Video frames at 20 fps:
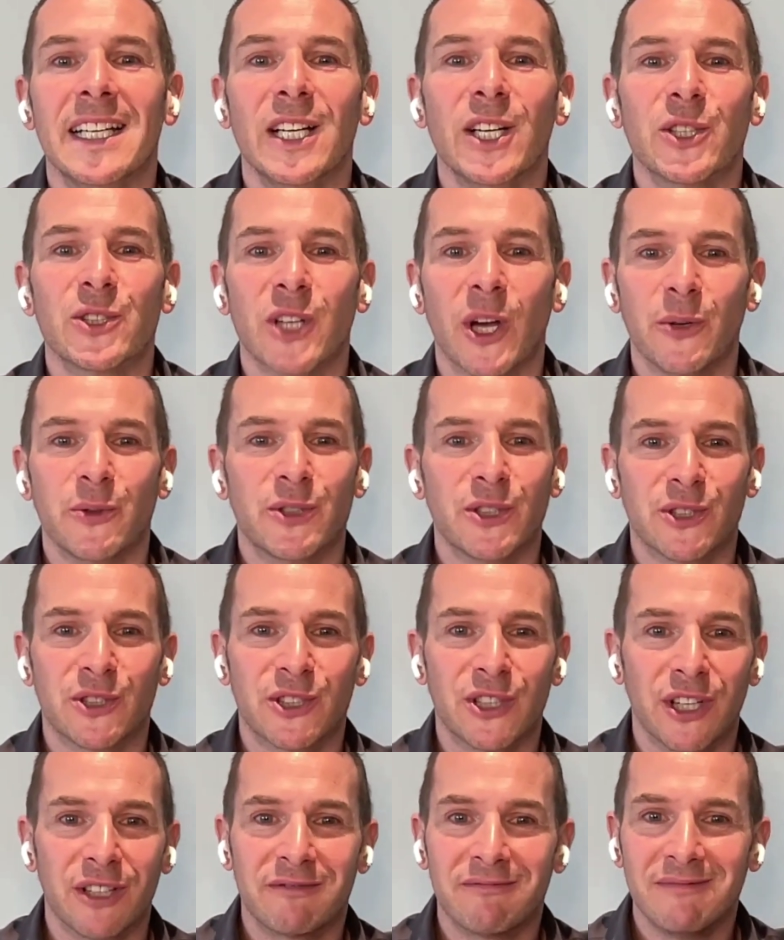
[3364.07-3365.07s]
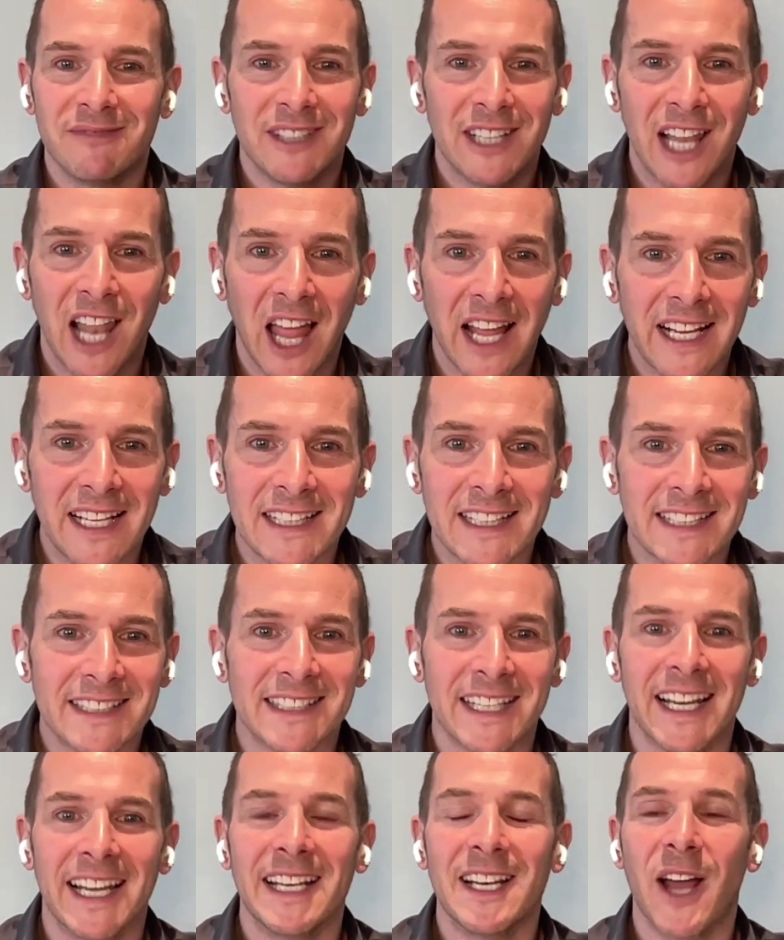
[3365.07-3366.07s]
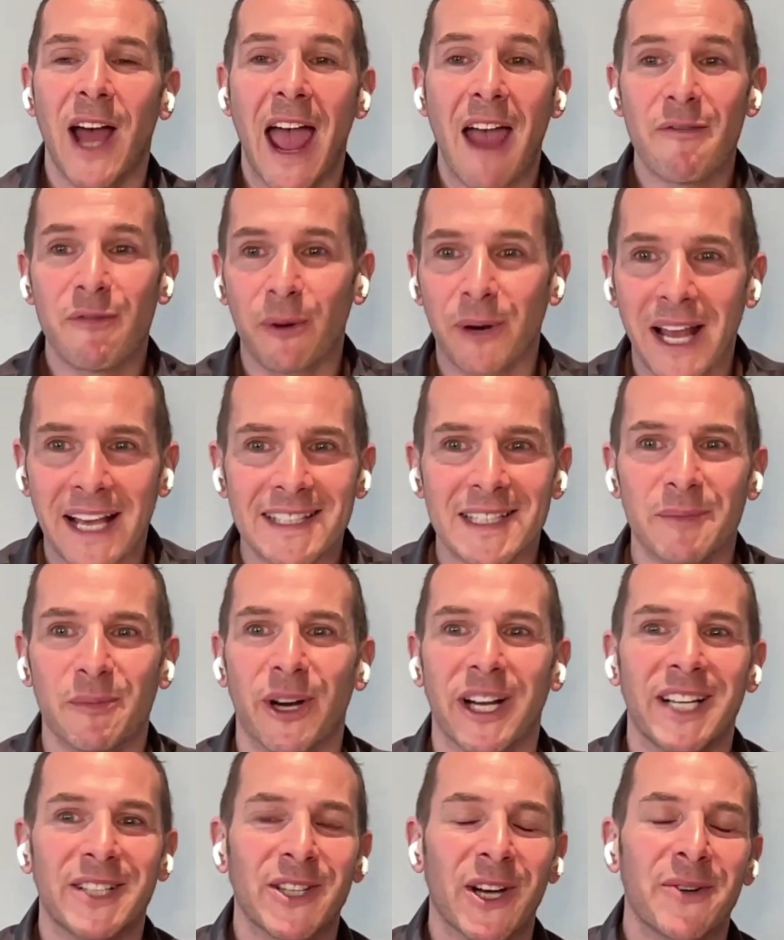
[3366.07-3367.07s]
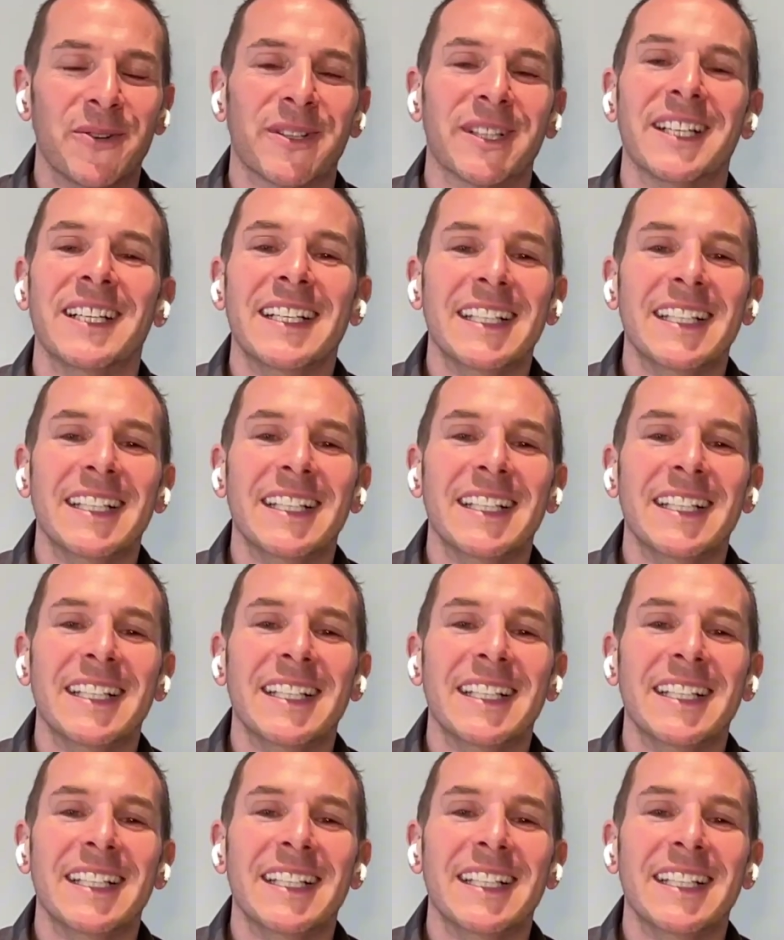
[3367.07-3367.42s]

So just to lighten the scene, everyone has to bring a joke,